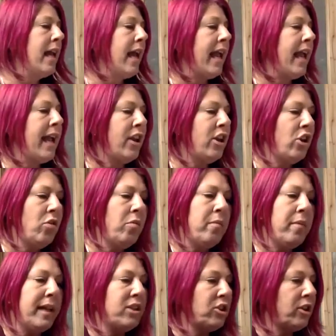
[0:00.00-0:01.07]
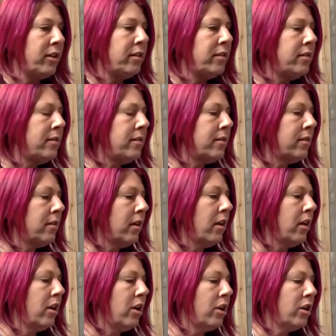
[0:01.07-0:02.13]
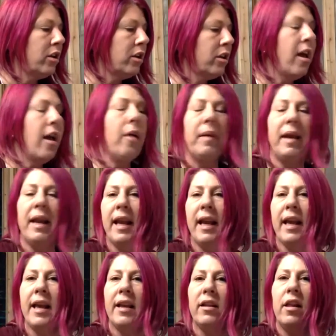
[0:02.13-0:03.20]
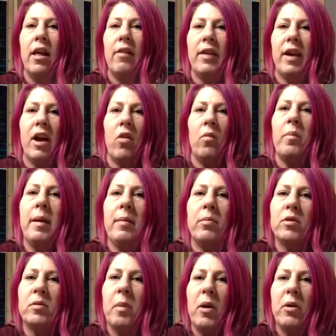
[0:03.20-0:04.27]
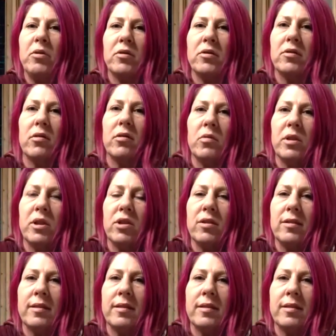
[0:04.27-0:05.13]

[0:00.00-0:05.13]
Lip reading: And Perfect. You mentioned commenting and loving on people's posts, which is